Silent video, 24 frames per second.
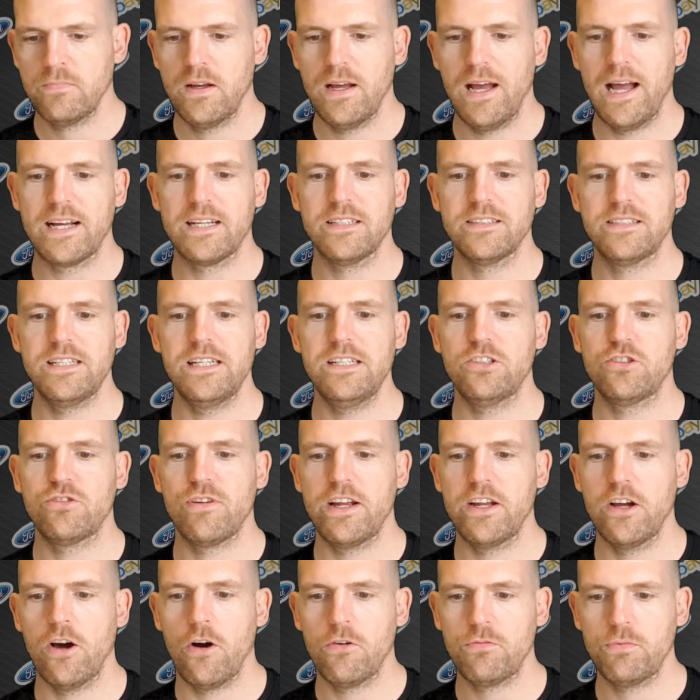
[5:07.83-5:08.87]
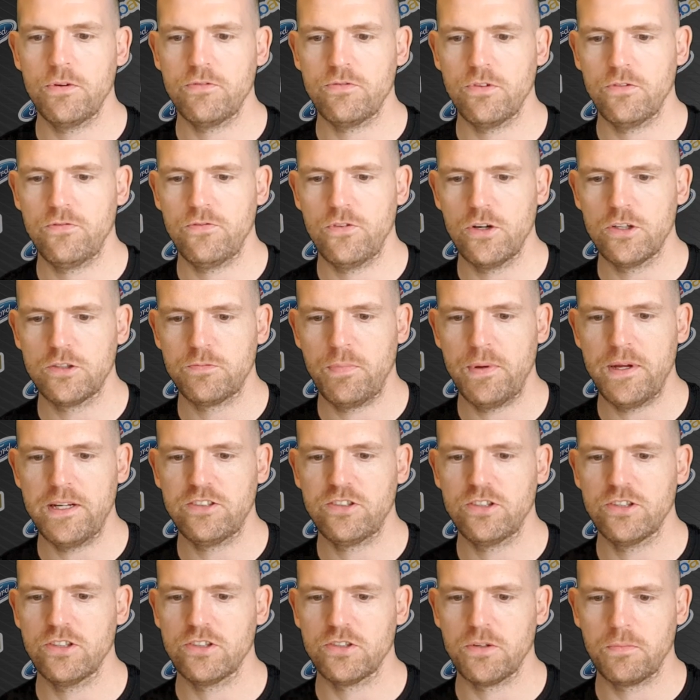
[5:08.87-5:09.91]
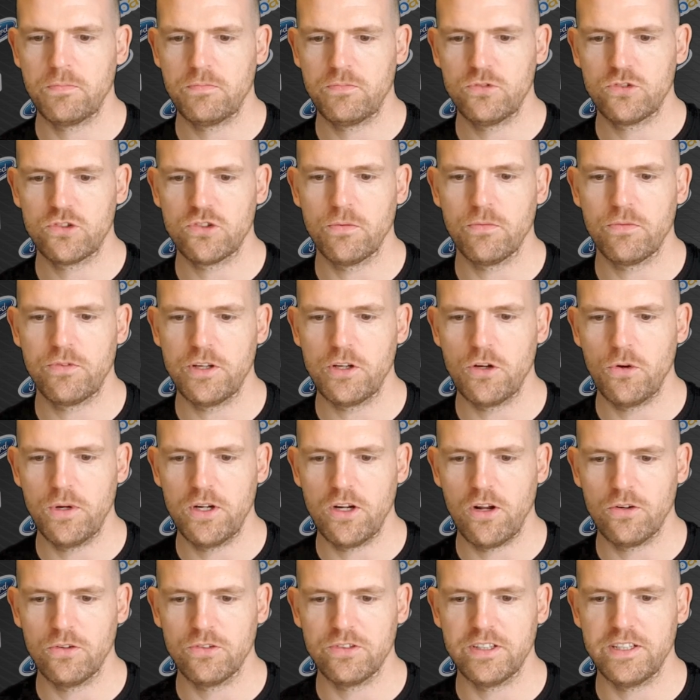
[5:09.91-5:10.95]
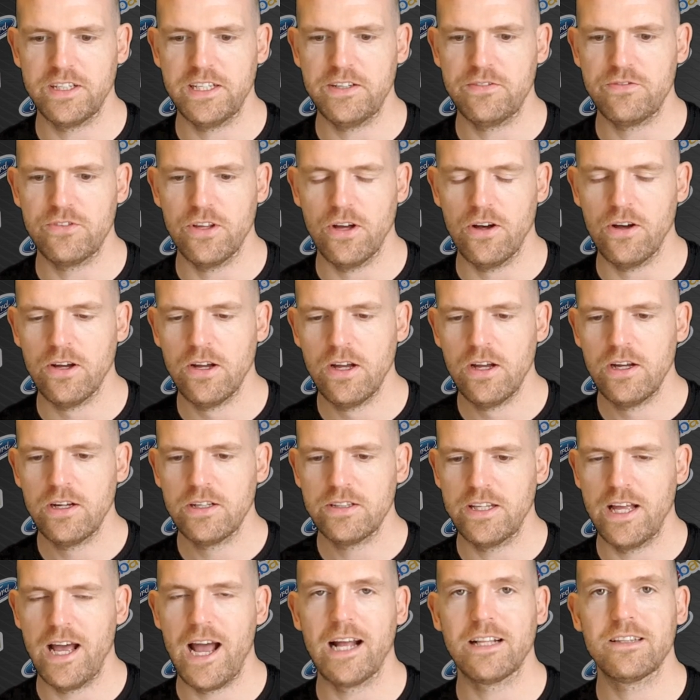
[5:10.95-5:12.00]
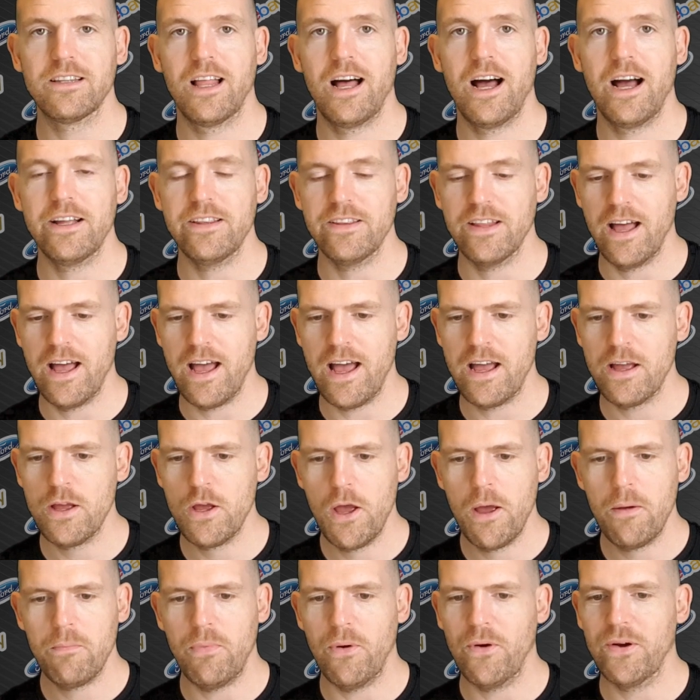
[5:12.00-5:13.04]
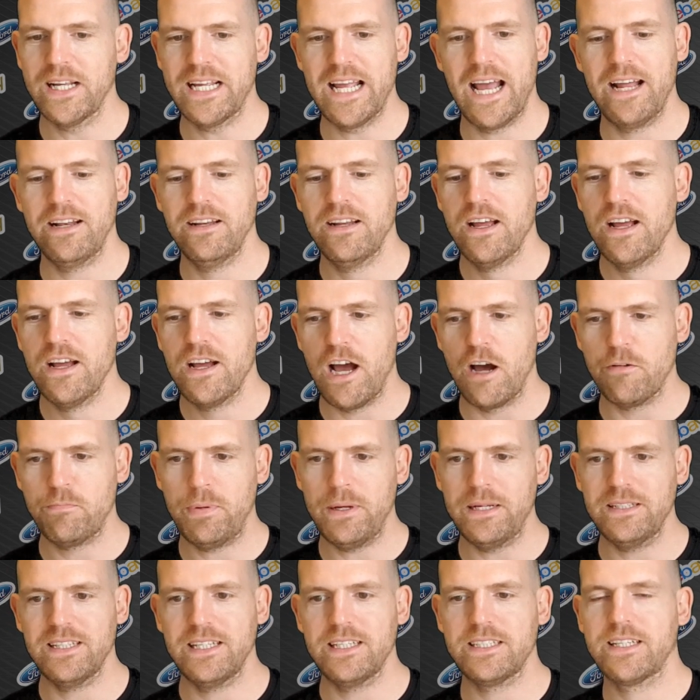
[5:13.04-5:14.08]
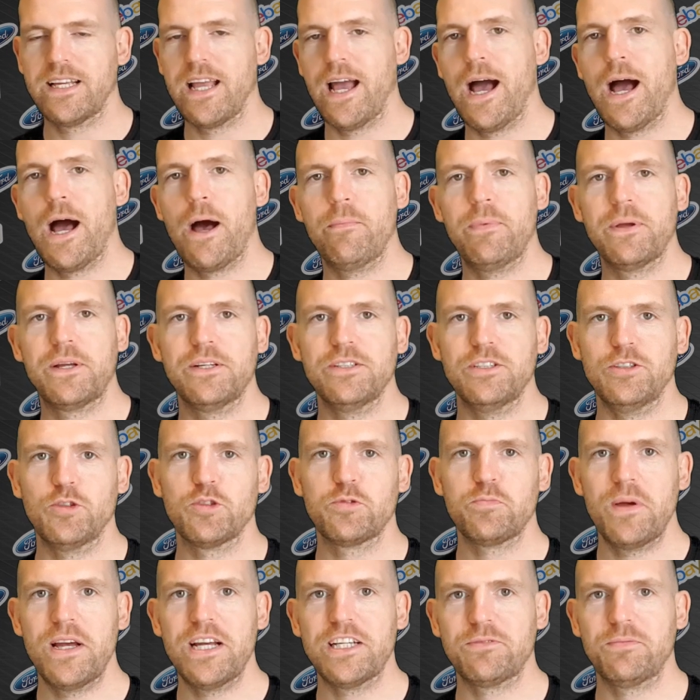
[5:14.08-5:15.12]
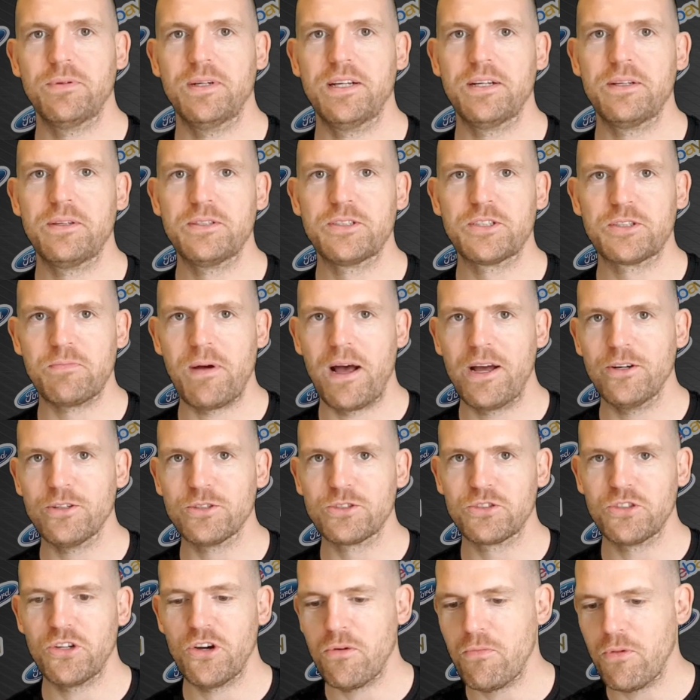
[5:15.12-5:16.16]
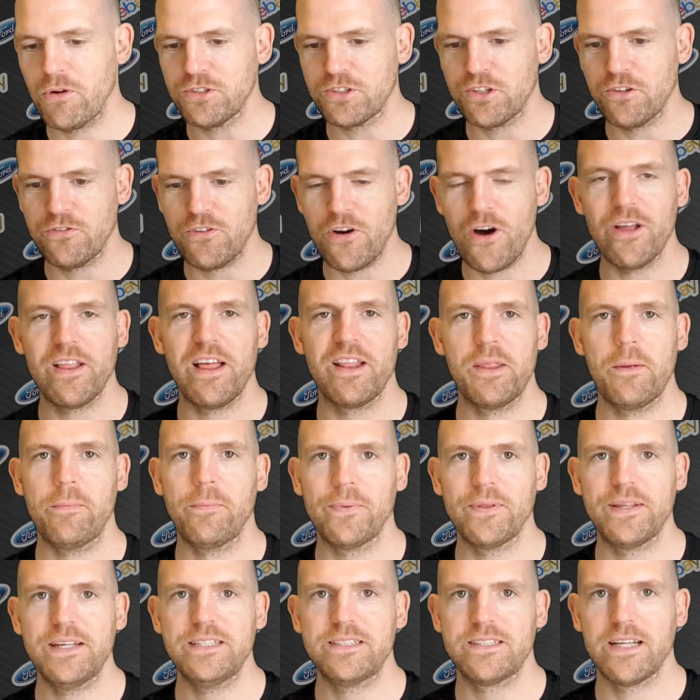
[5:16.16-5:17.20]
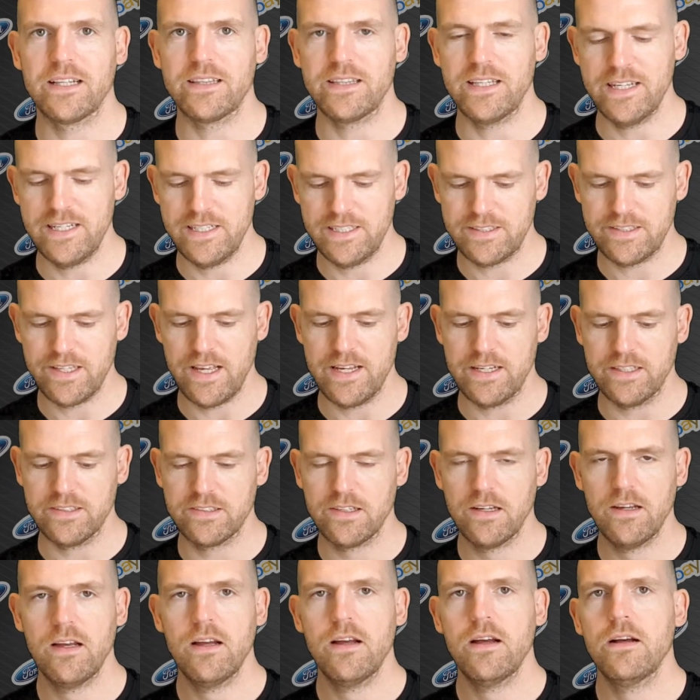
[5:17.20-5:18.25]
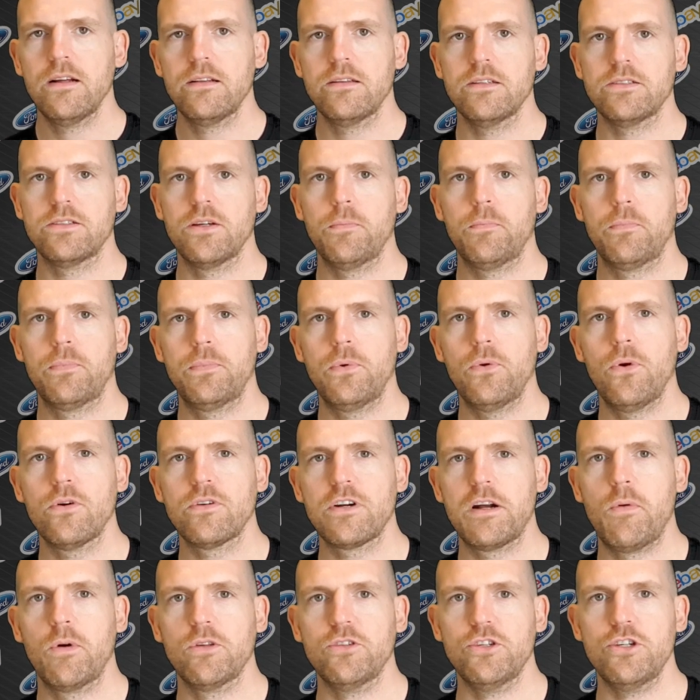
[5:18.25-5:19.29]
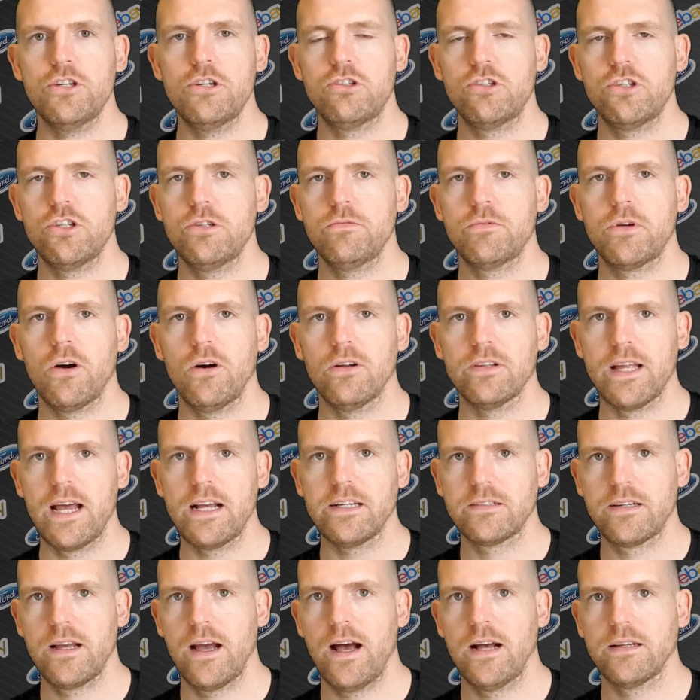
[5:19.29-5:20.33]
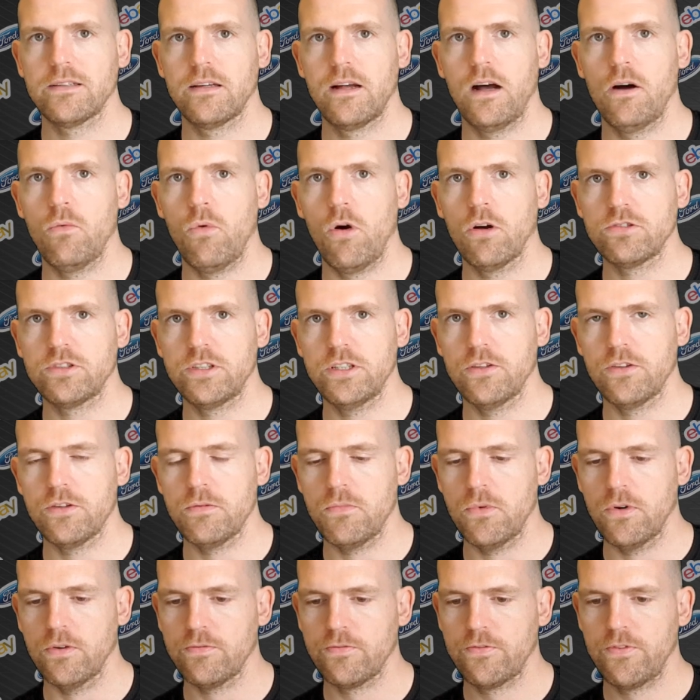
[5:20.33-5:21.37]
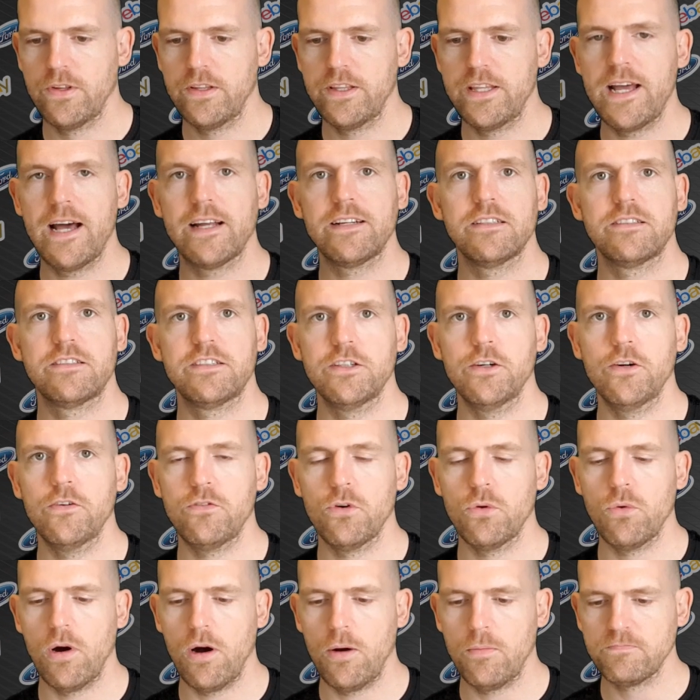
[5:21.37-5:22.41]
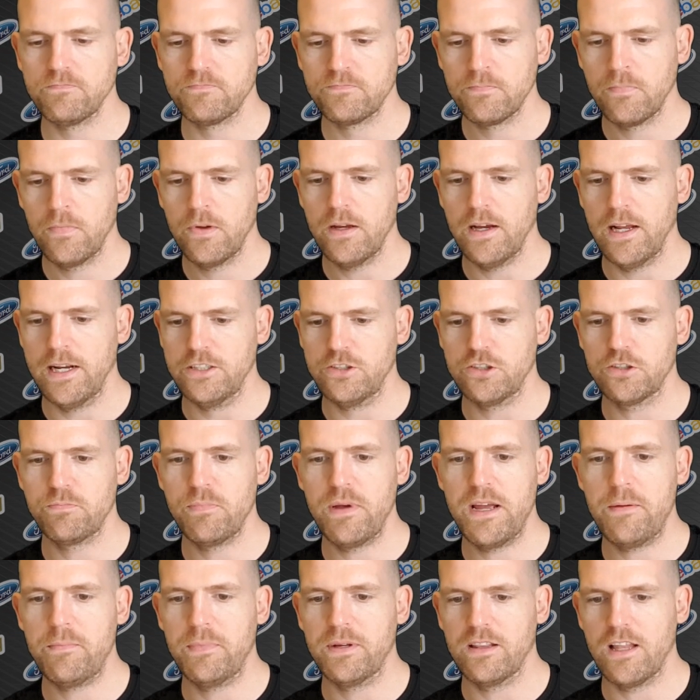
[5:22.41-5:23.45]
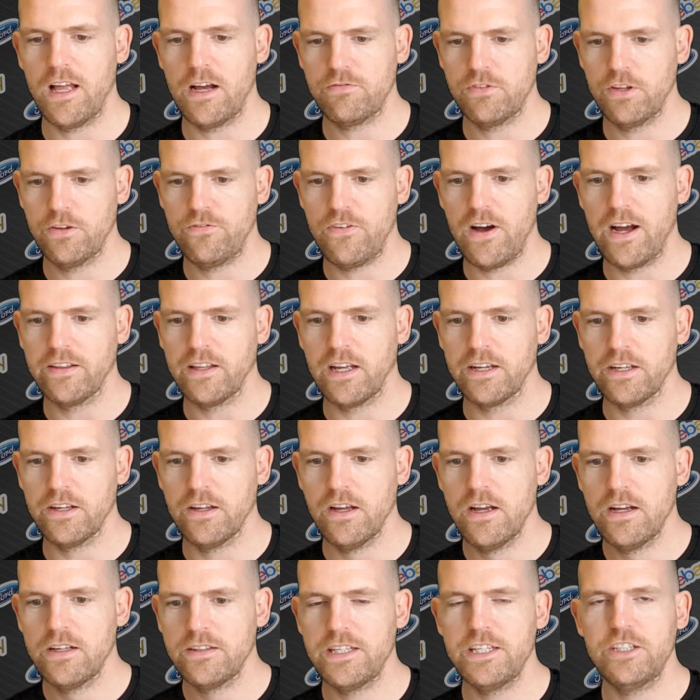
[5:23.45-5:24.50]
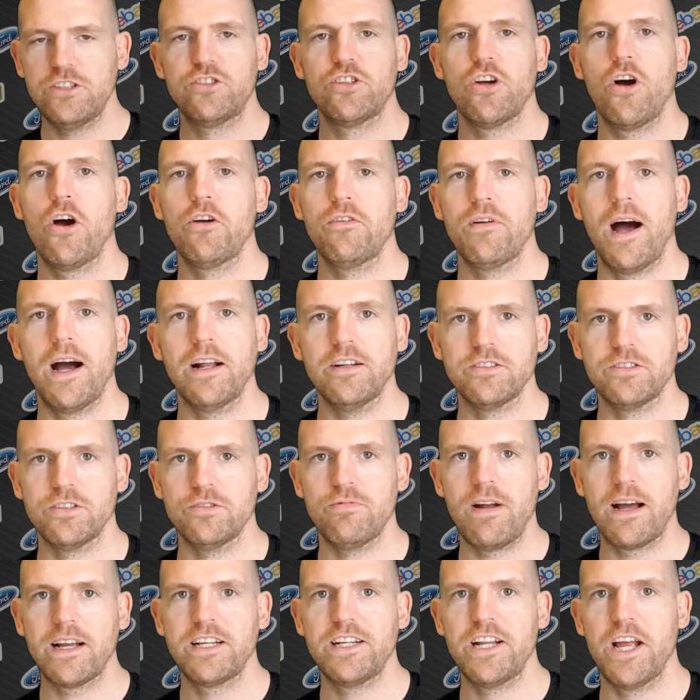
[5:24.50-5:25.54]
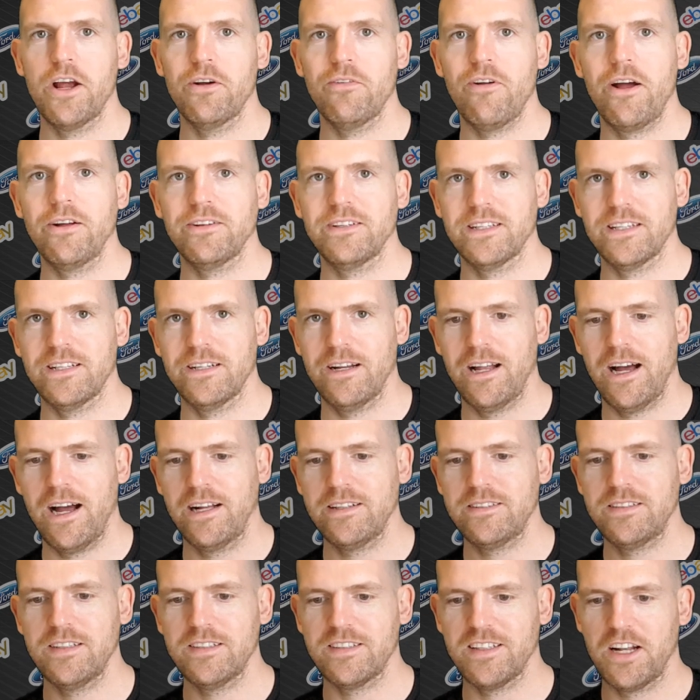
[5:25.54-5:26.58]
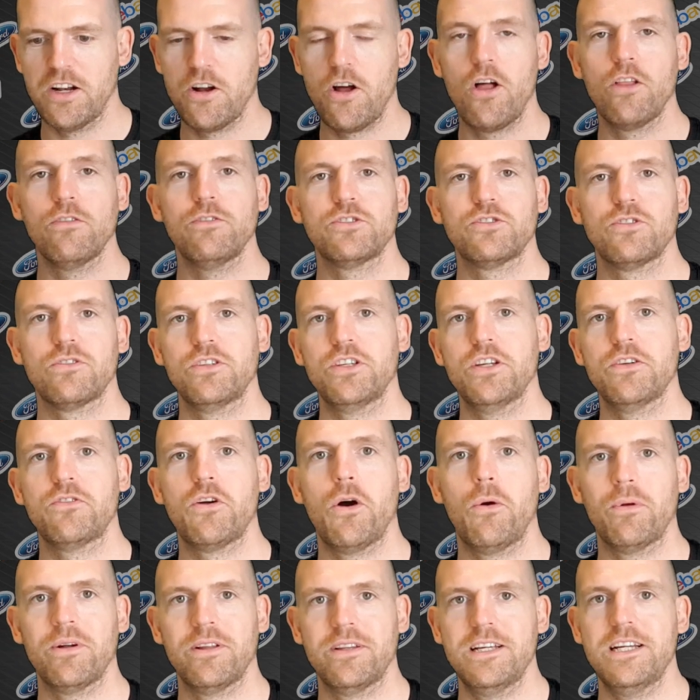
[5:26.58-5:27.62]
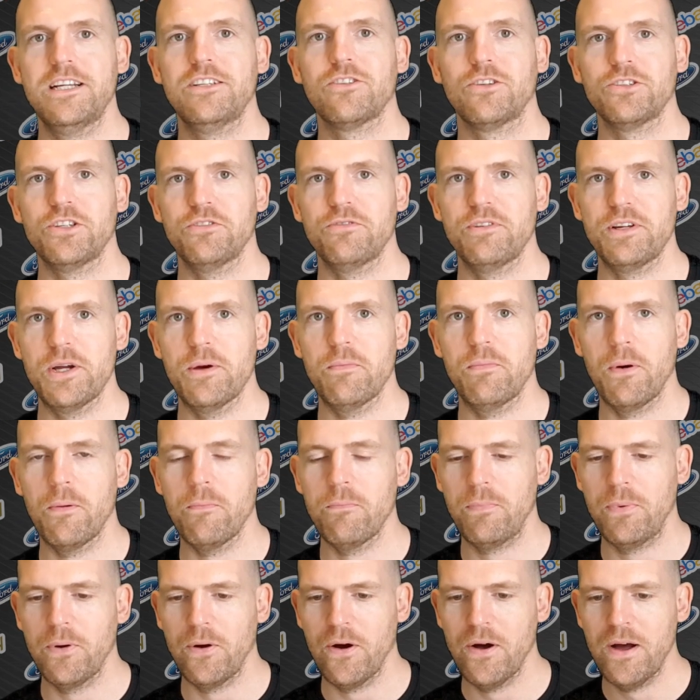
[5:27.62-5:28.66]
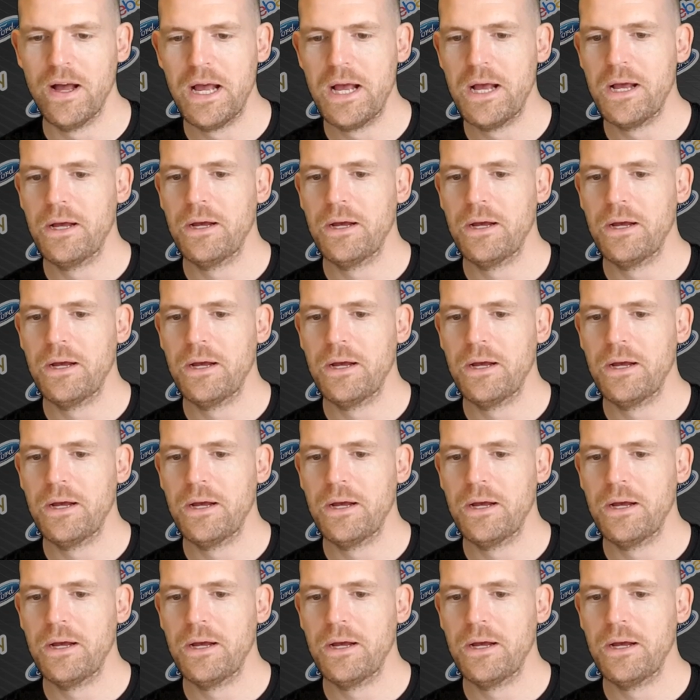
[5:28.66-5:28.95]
I can see straight off with the first picture there's something going on underneath the headlight there. But again, I picked this car because it just makes me smile so much, the thought that the police had these things. There's a program on YouTube called X Cars that I watched the other month. They had a silver one, and it just made me laugh at the fact that these joyriders are ragging it around in the 90s, and all of a sudden you've got one of these on your rear bumper.